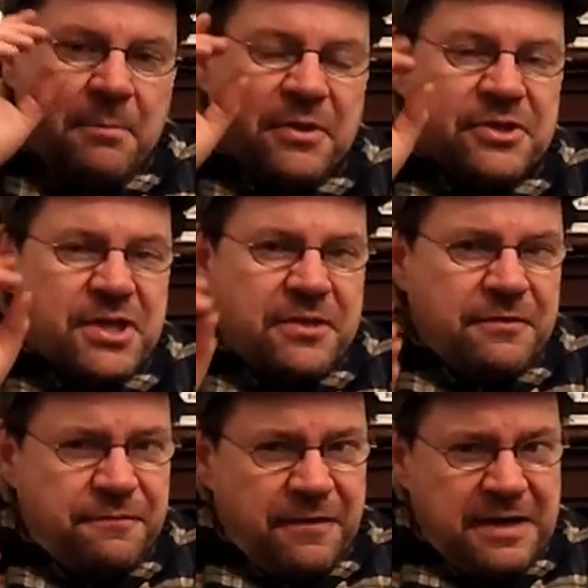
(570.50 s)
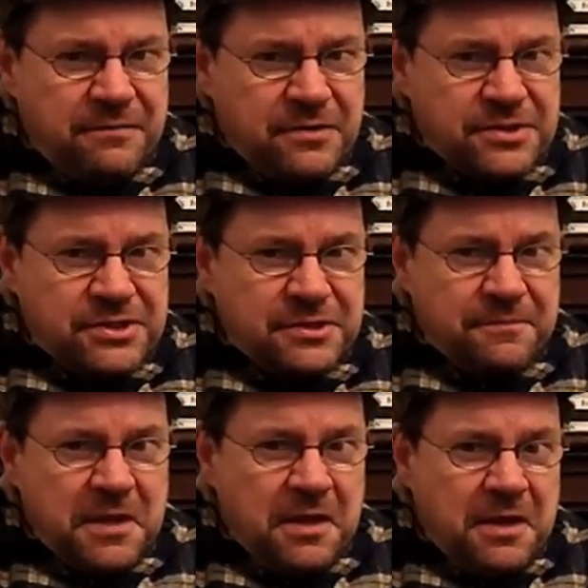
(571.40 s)
But there's other flavours
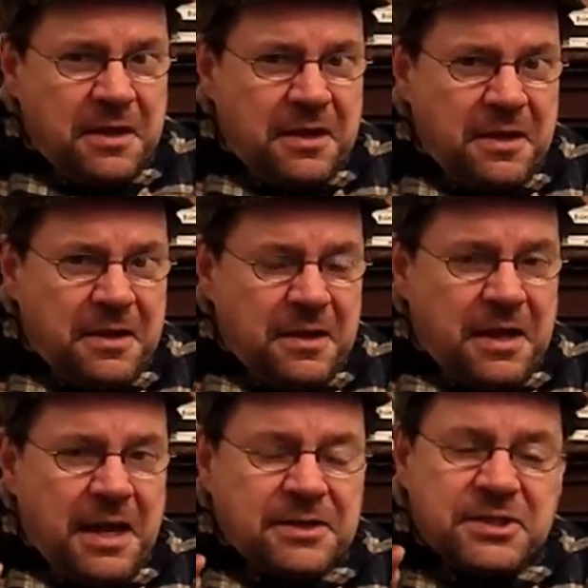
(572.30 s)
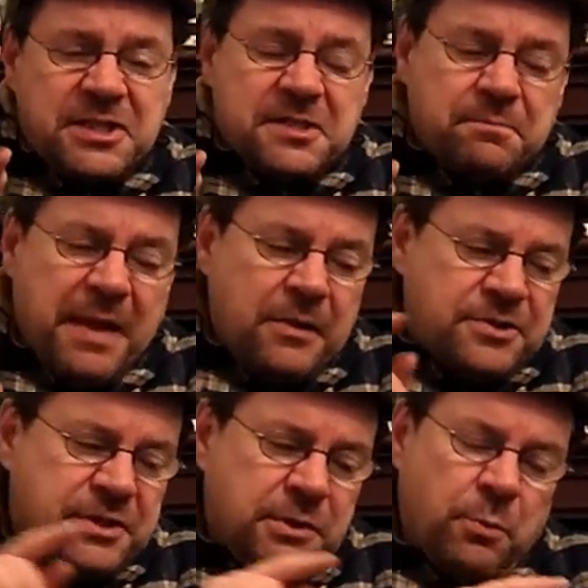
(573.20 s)
and
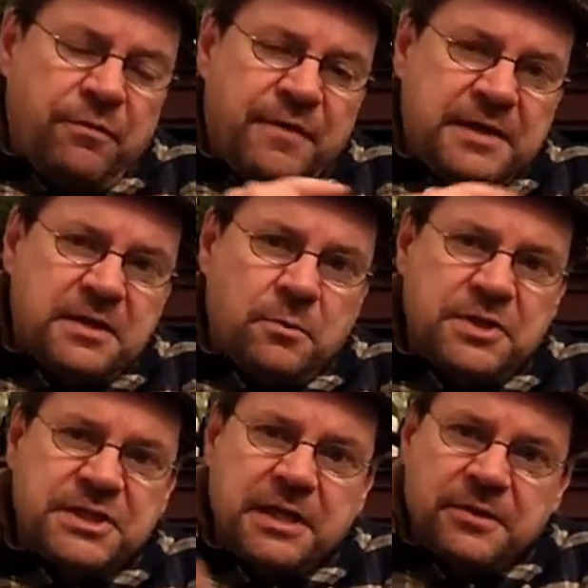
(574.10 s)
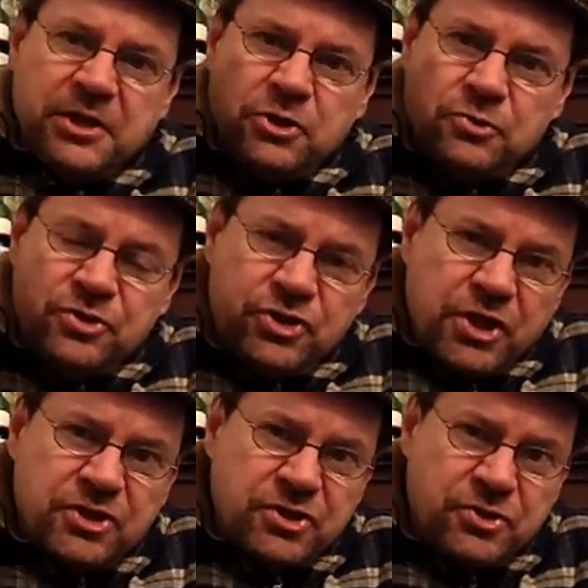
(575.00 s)
smells that you will find in whisky that you
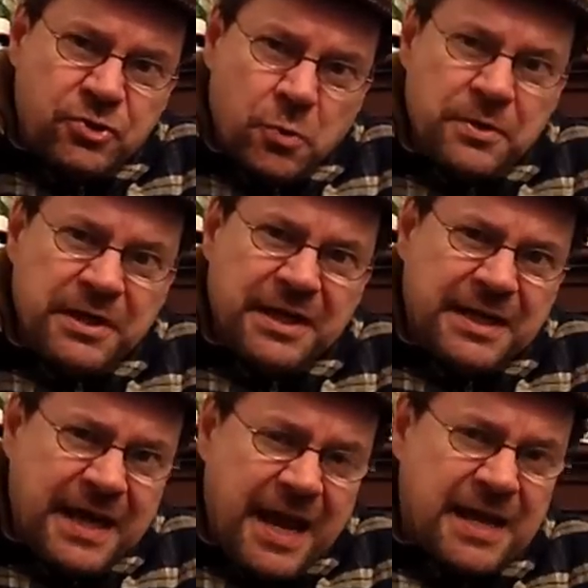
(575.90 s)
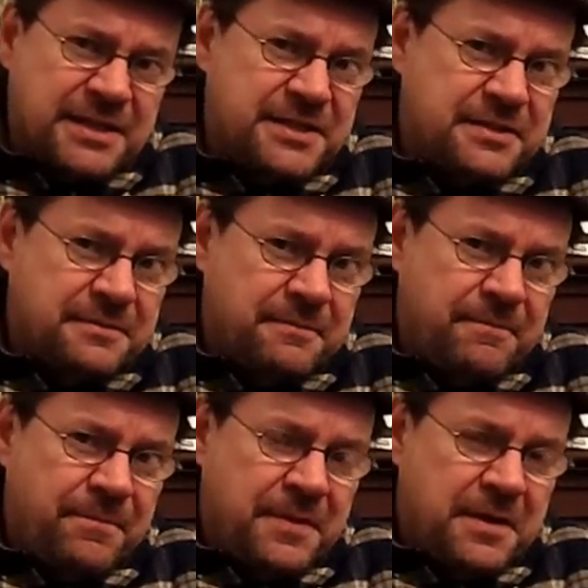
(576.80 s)
just don't get
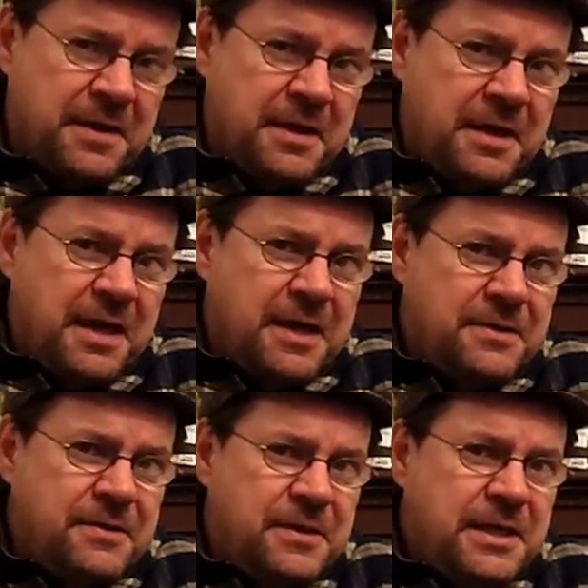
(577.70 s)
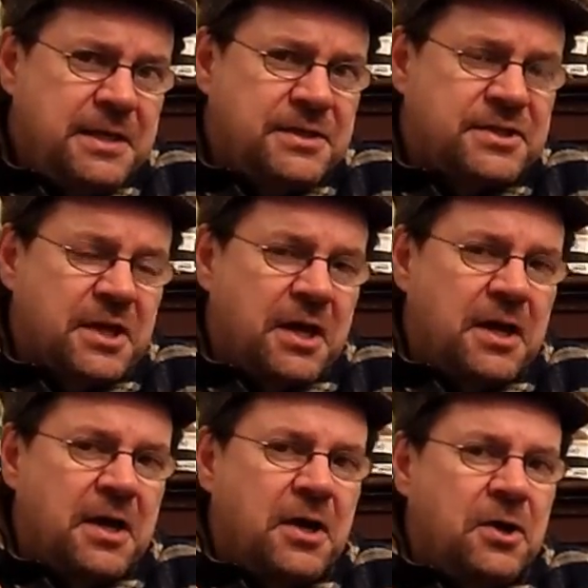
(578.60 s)
in these
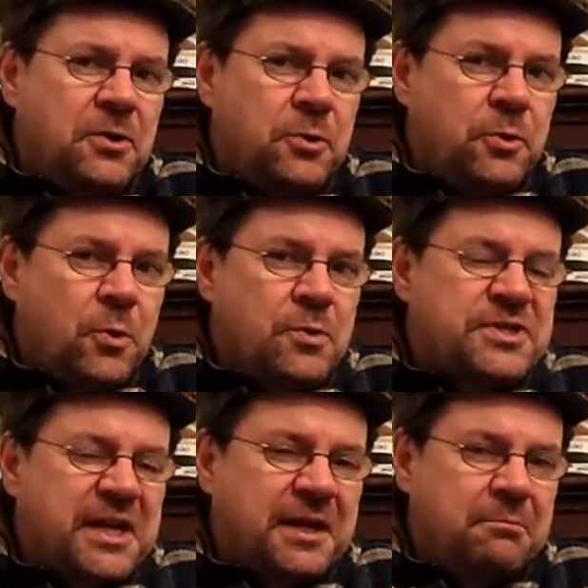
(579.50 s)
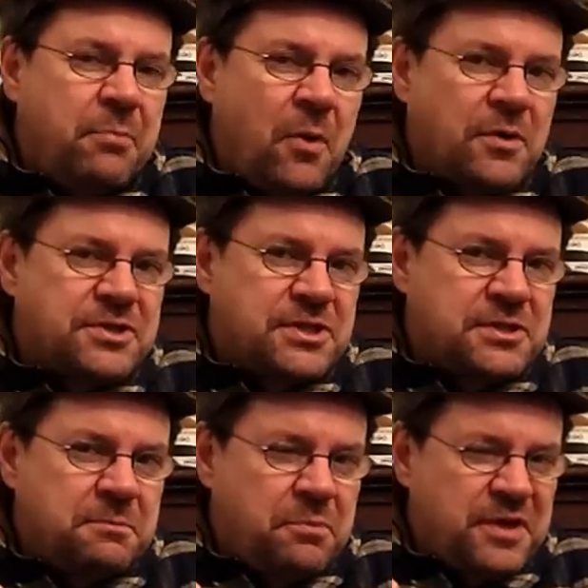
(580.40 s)
nosing
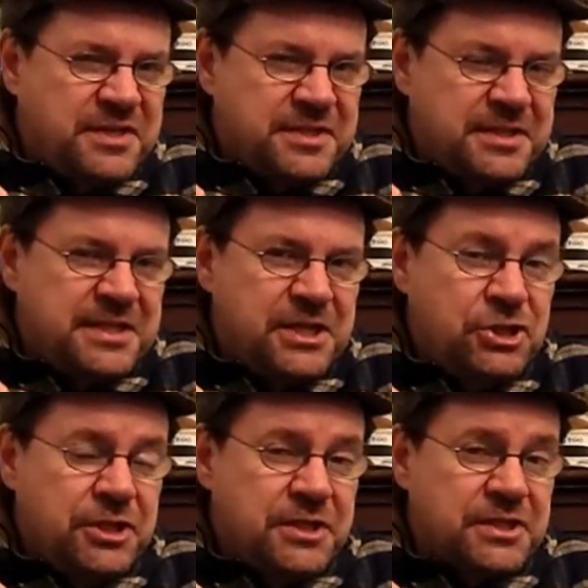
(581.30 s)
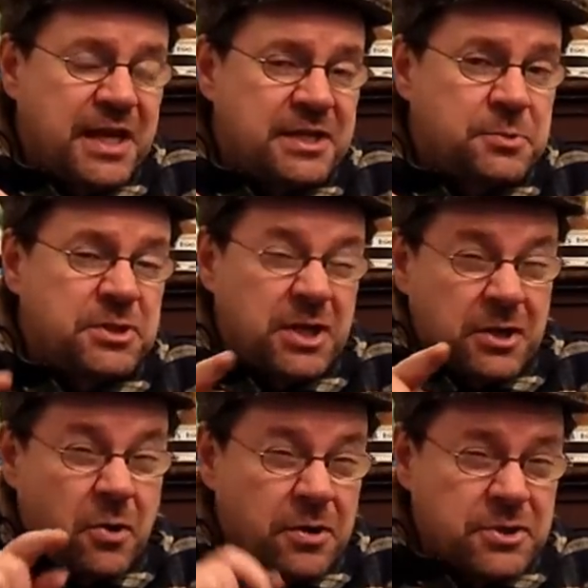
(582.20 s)
boxes and presentation sets, which
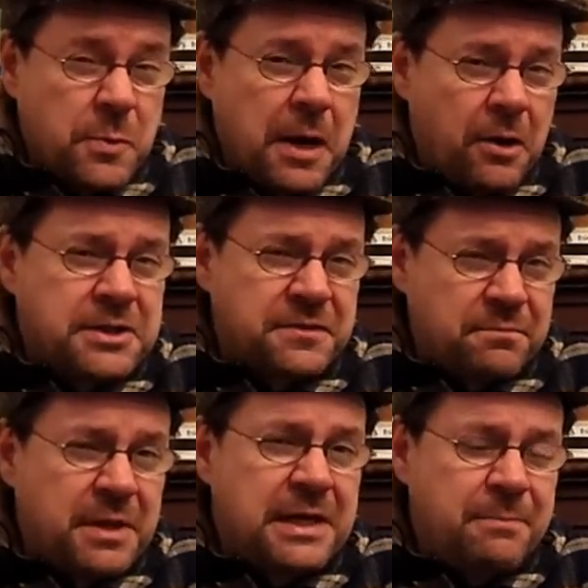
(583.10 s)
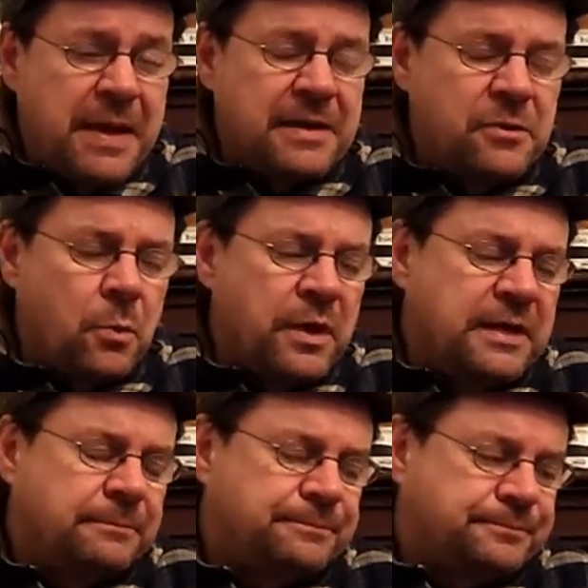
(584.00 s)
cost quite a lot of money, by the
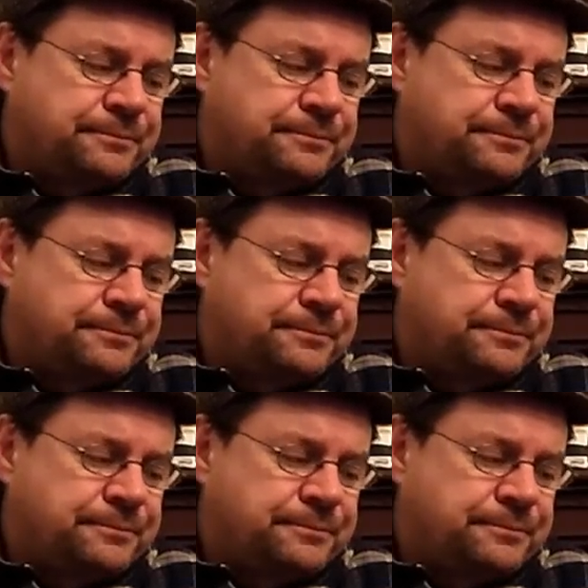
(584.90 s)
way.